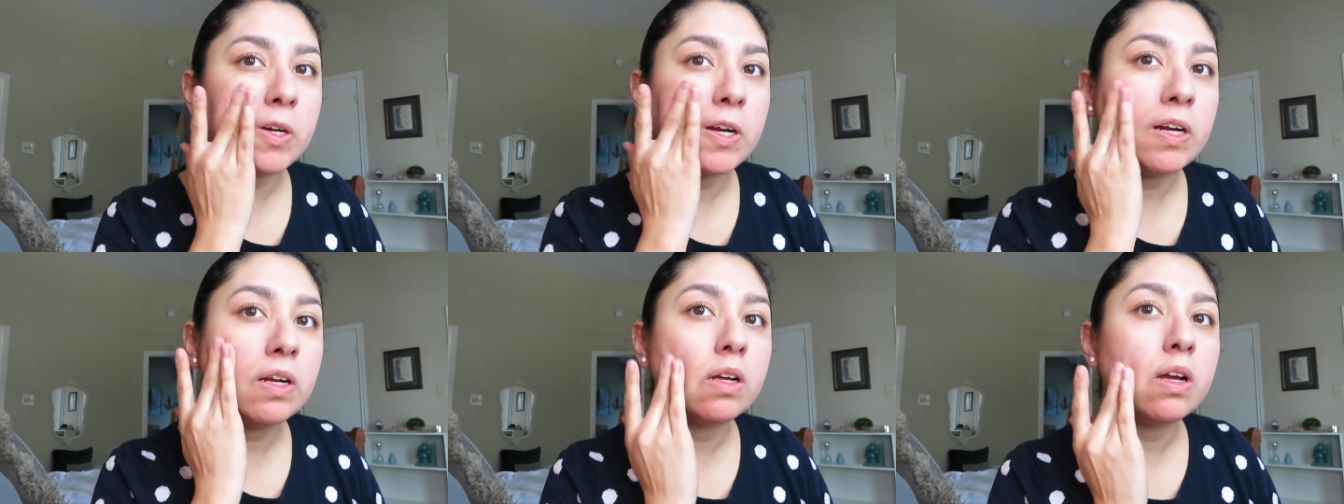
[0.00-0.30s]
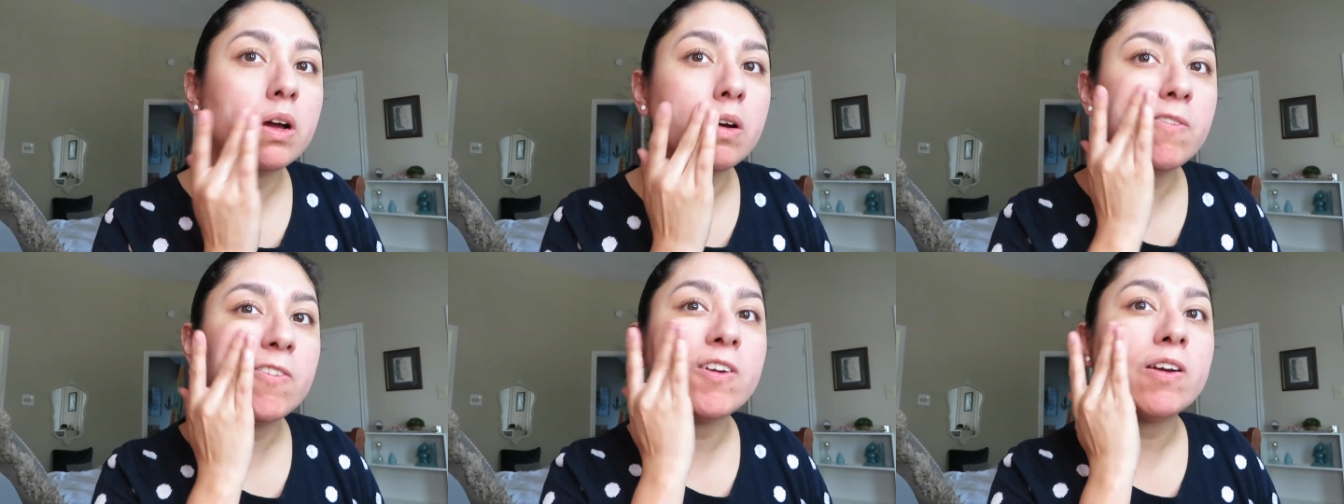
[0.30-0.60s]
to try to
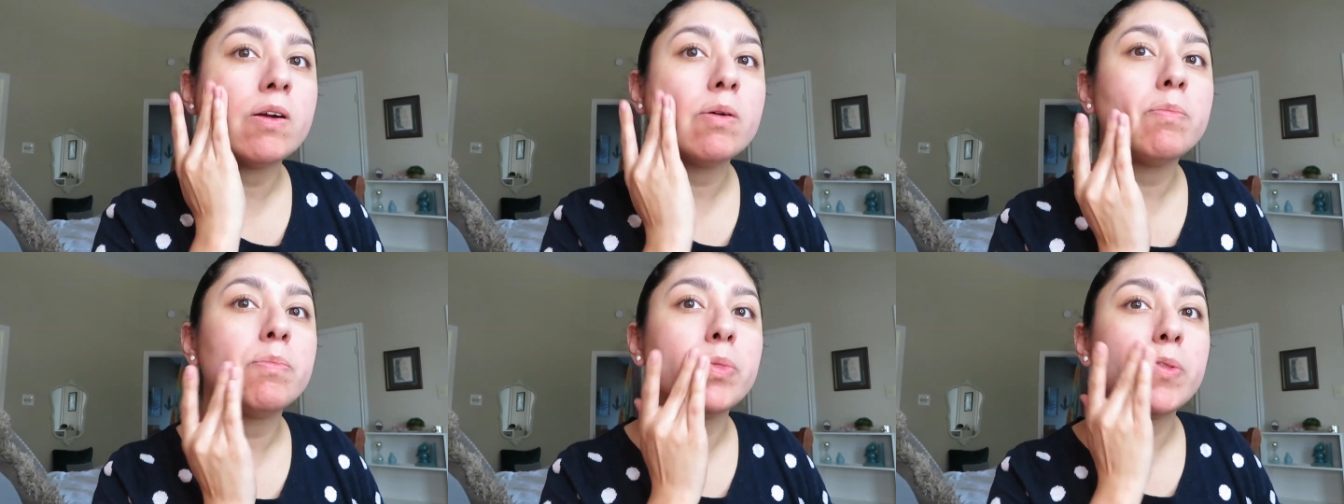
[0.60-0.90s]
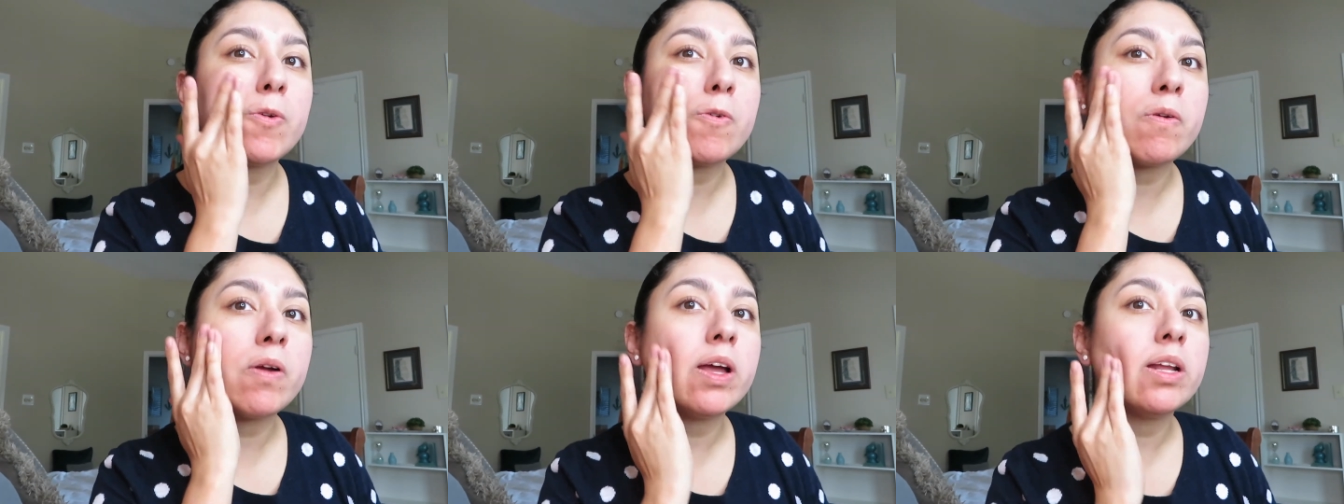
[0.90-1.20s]
cover up
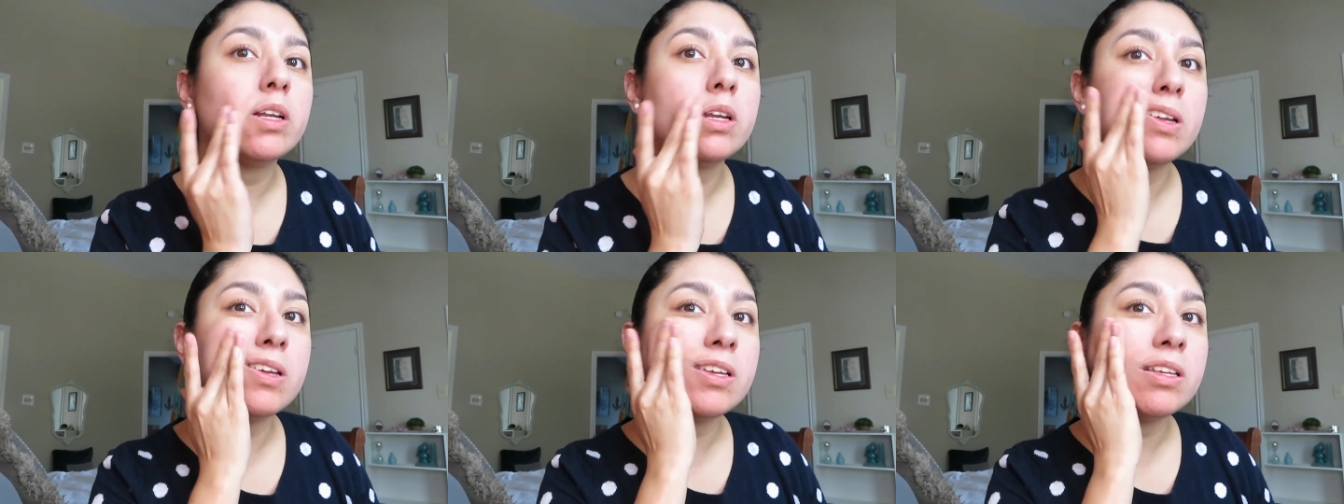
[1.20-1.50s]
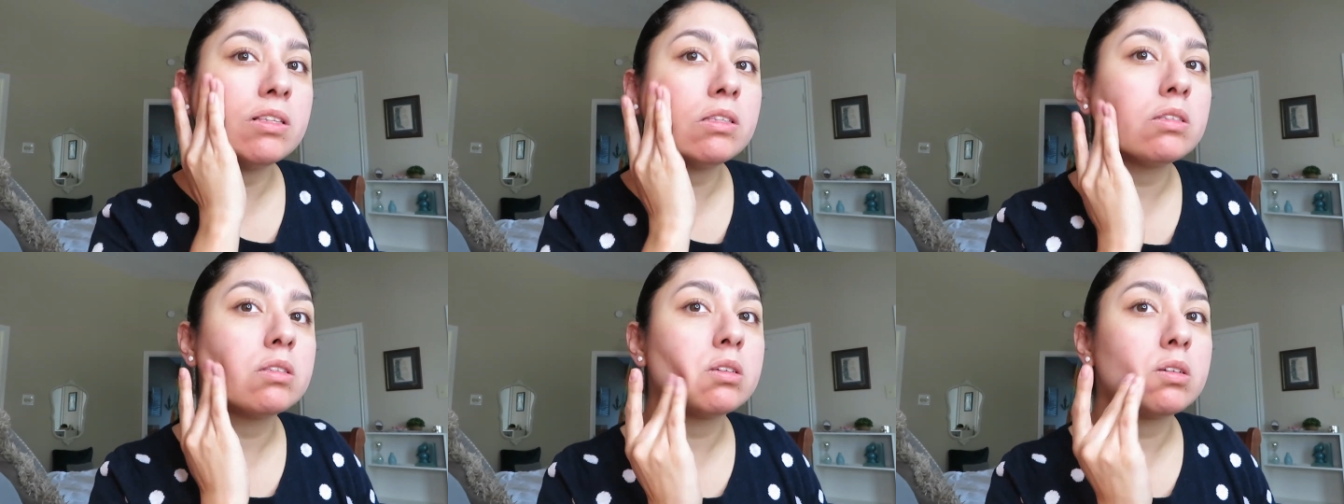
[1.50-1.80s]
the
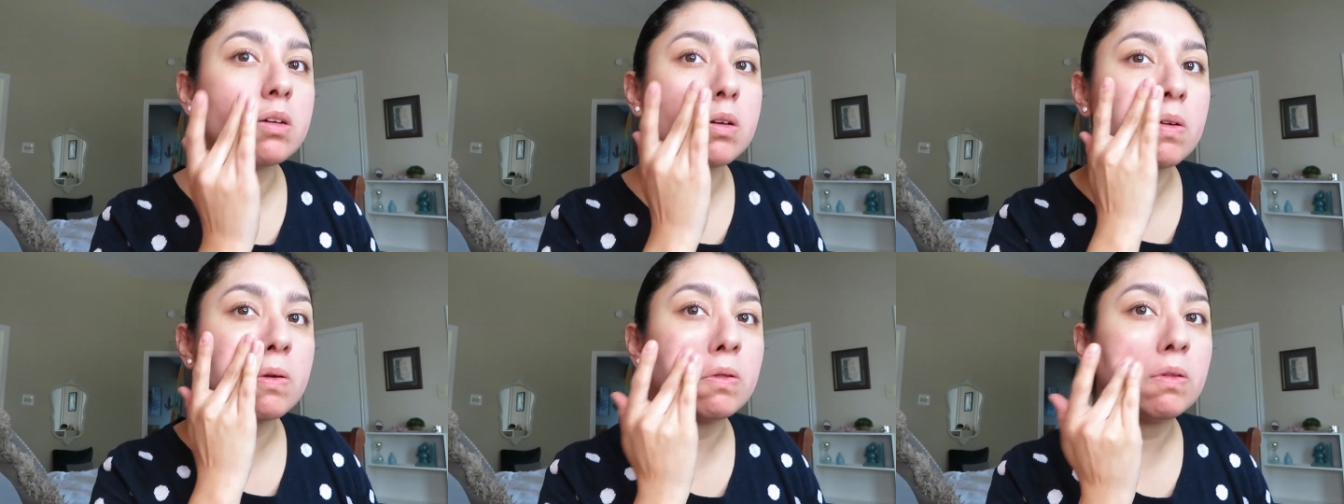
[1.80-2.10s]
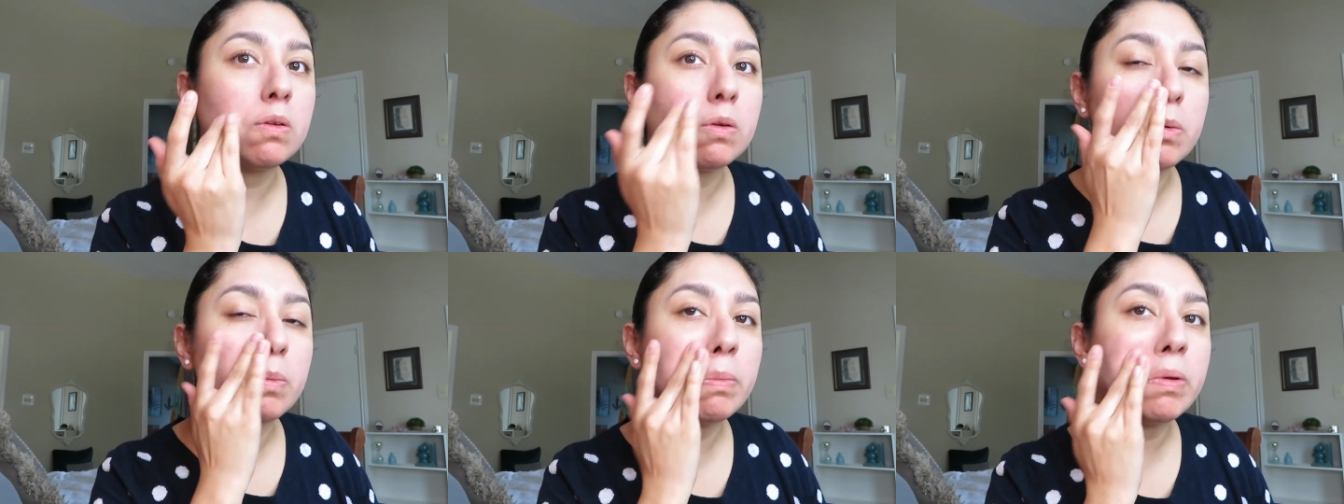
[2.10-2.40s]
redness a
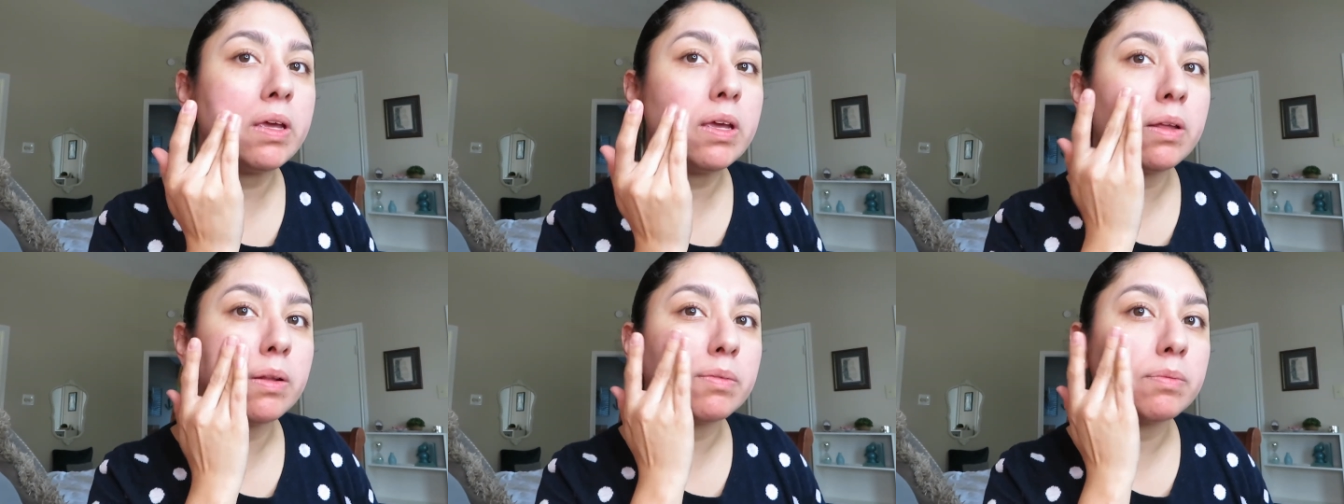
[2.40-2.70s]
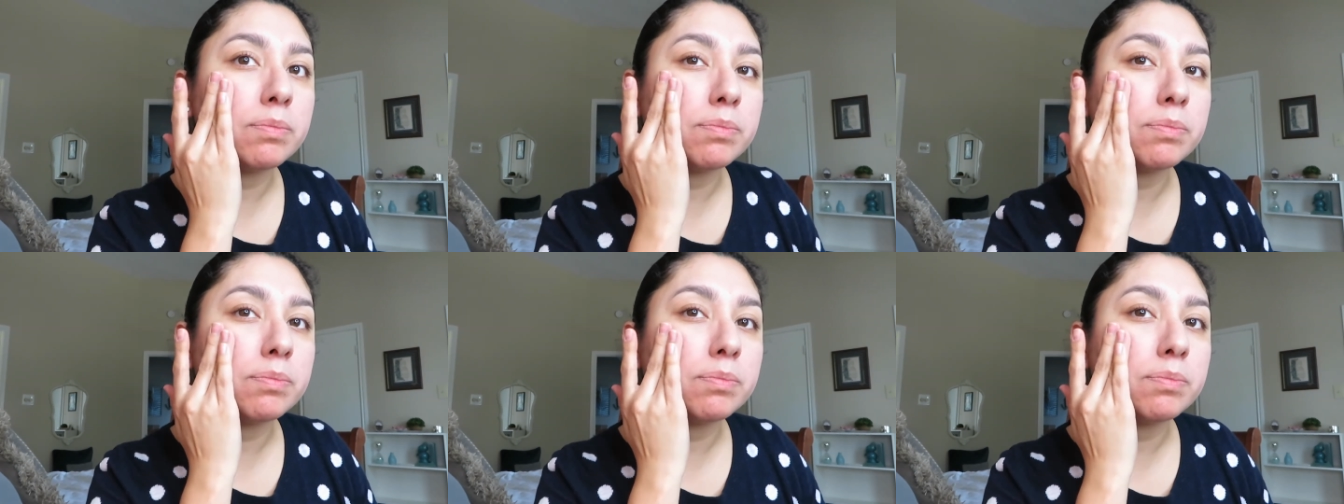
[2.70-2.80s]
little bit.